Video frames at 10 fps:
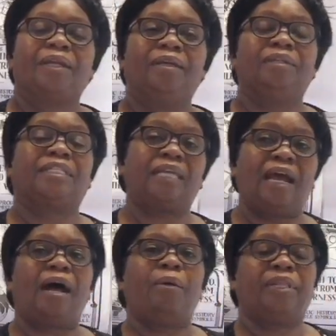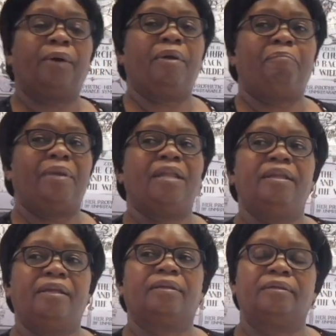You see how they were
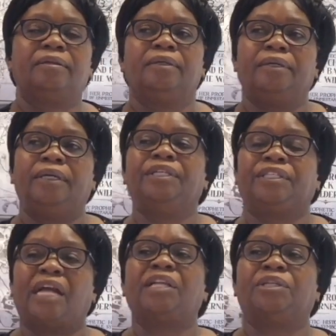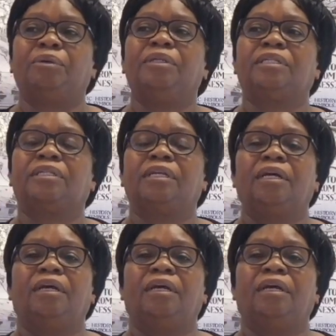burning in dungeons.